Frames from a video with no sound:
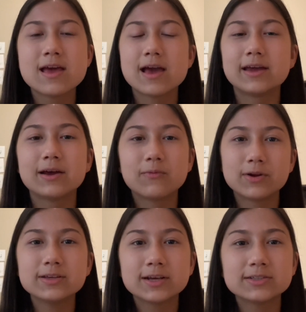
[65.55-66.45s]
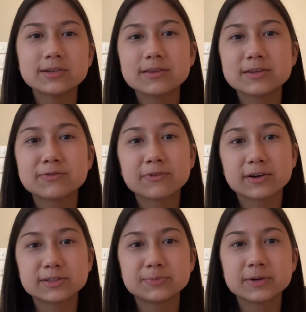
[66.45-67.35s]
And I want to touch on this
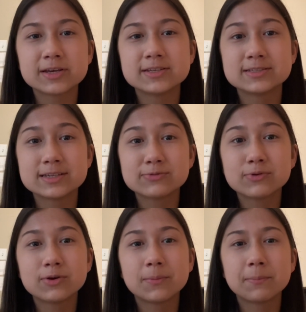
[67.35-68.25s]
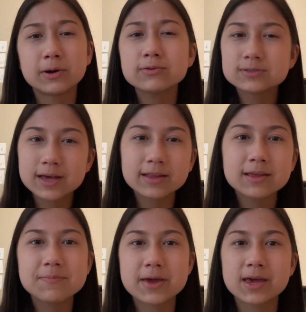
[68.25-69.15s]
first because this will most
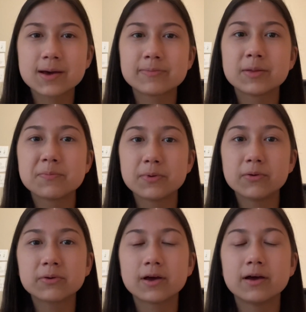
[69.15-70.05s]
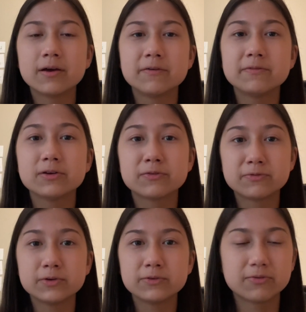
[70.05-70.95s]
likely make up the bulk of your
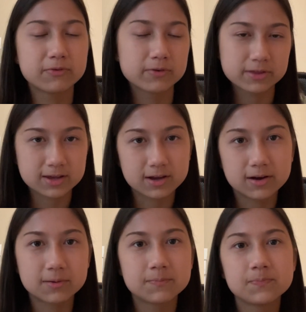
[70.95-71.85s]
food for the year.